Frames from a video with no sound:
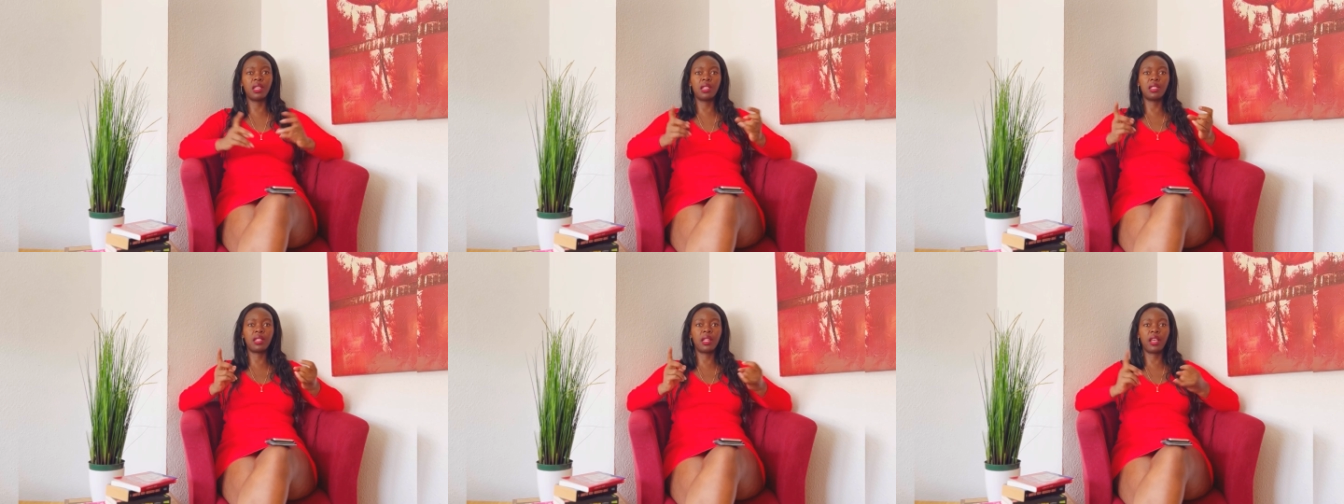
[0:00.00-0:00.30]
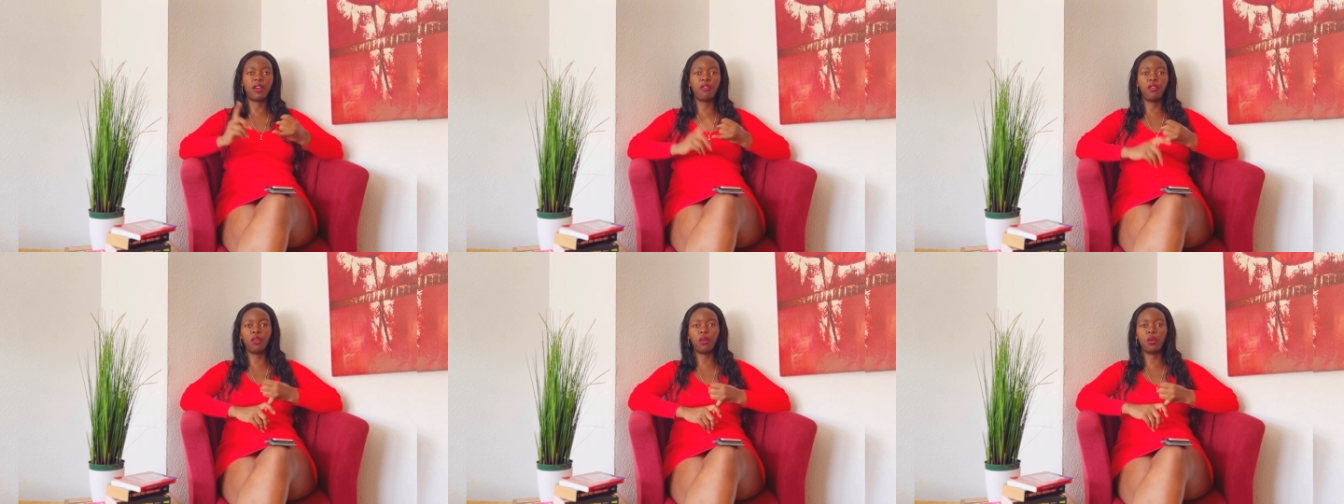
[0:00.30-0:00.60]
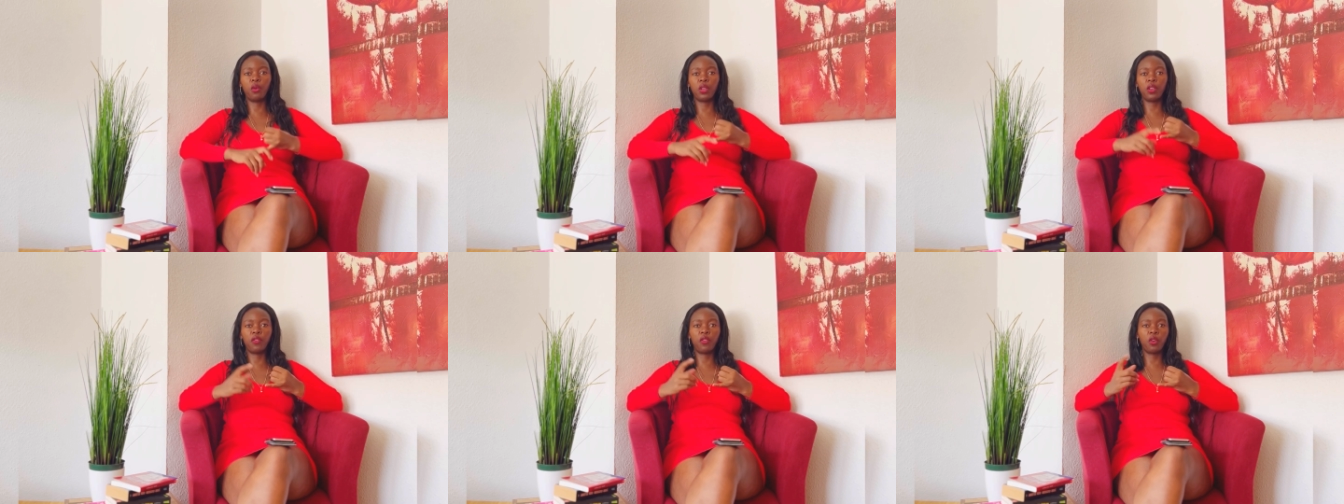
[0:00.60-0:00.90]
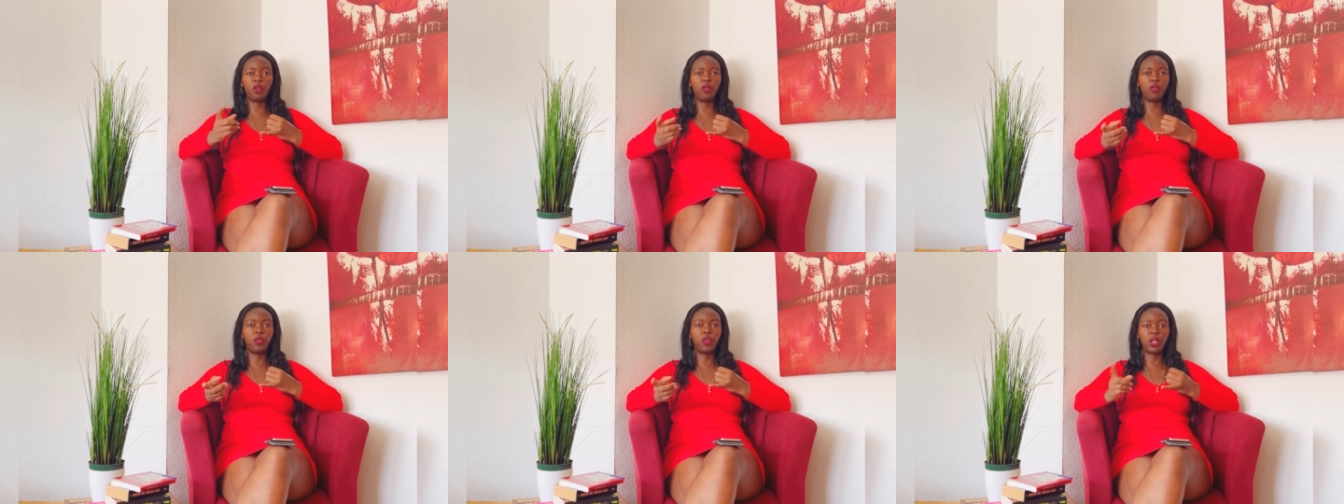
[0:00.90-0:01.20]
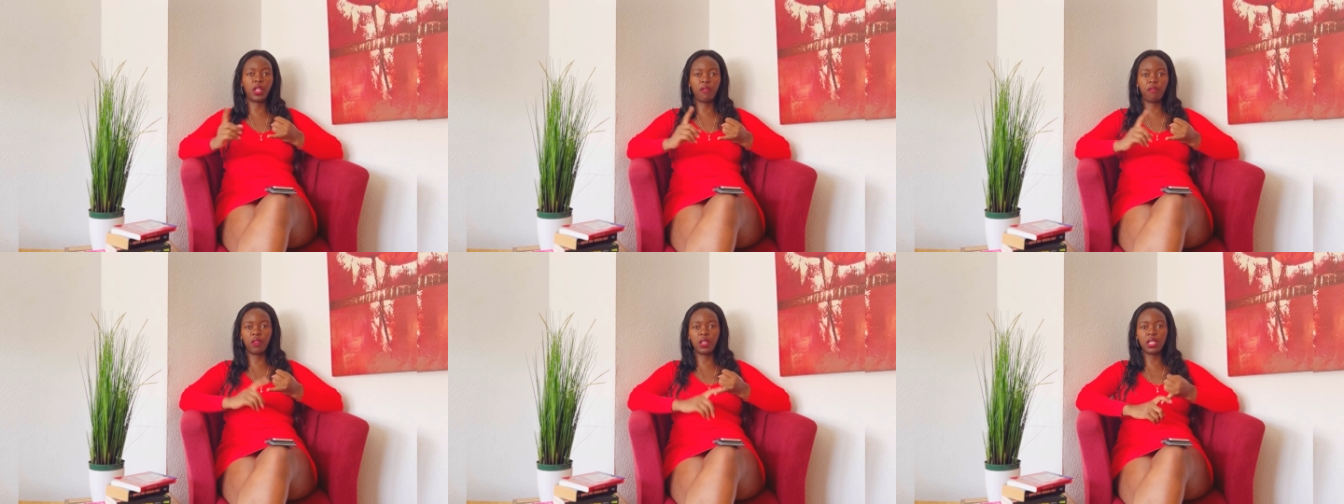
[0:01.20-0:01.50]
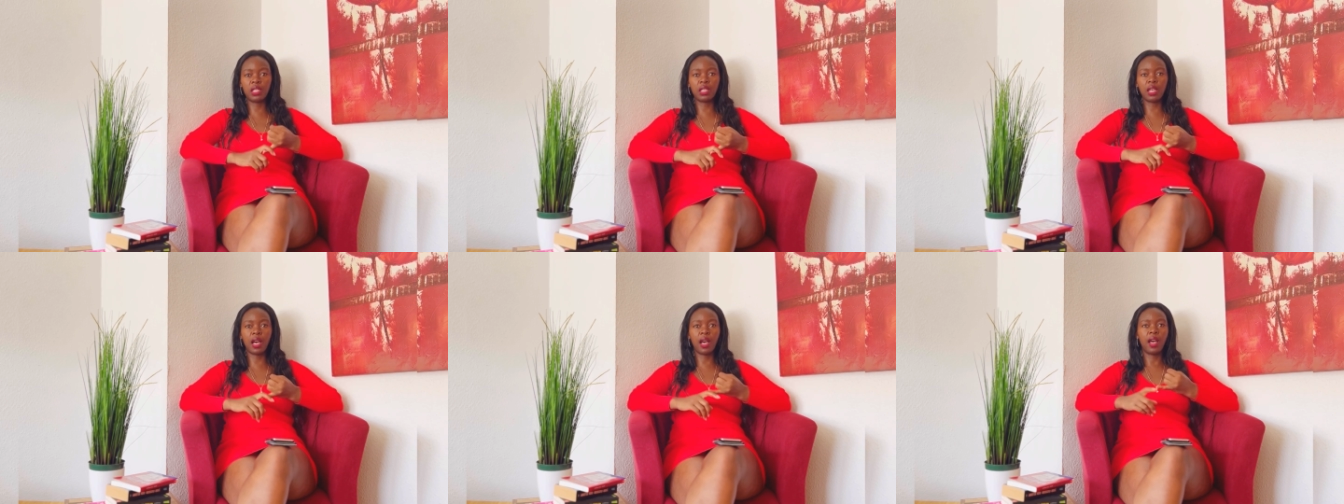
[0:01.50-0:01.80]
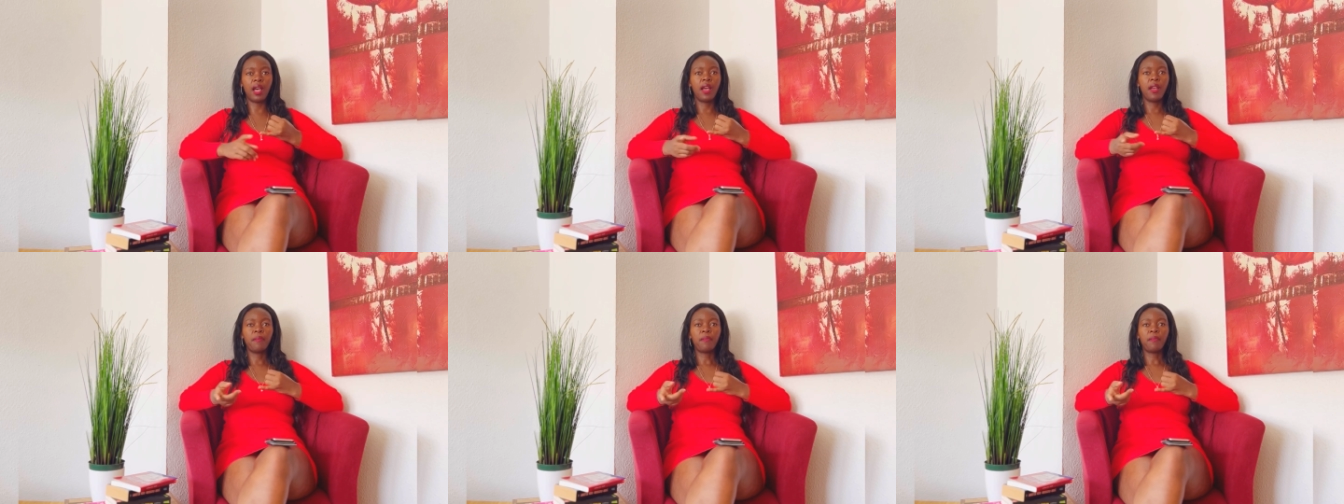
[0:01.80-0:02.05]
like for the visa,